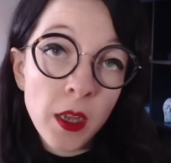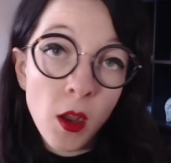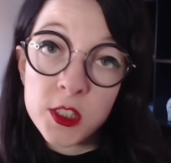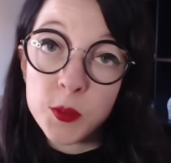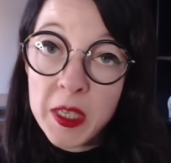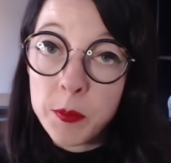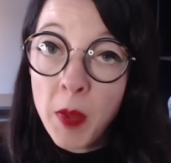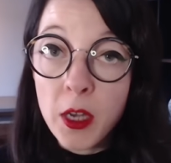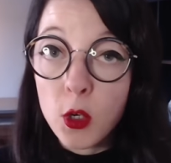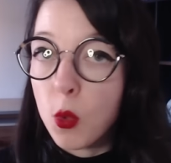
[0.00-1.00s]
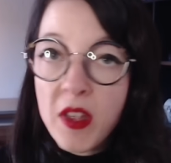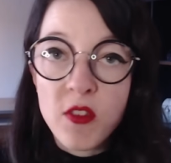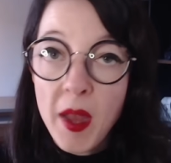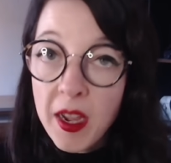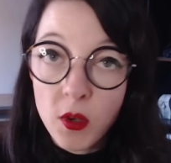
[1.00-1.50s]
cosmic
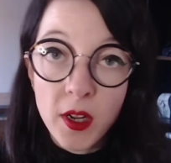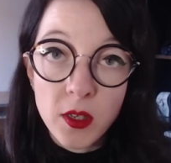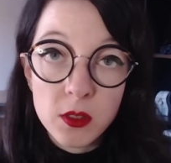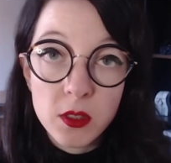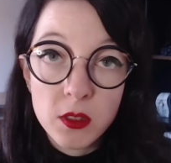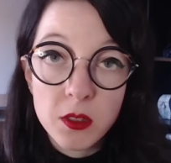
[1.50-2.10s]
microwave background.